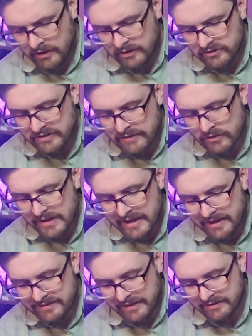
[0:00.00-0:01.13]
Several
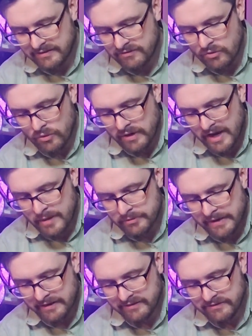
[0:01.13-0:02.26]
inattentive or
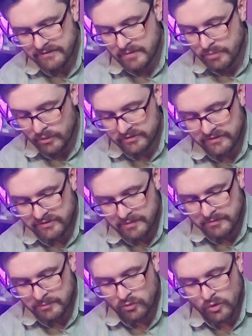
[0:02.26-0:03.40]
hyperactive impulsive
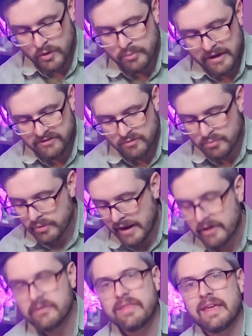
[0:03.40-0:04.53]
symptoms were present
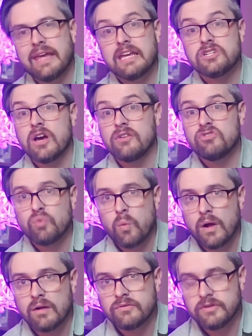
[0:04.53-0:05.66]
prior to the age of
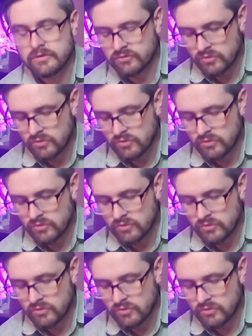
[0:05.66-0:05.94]
12 years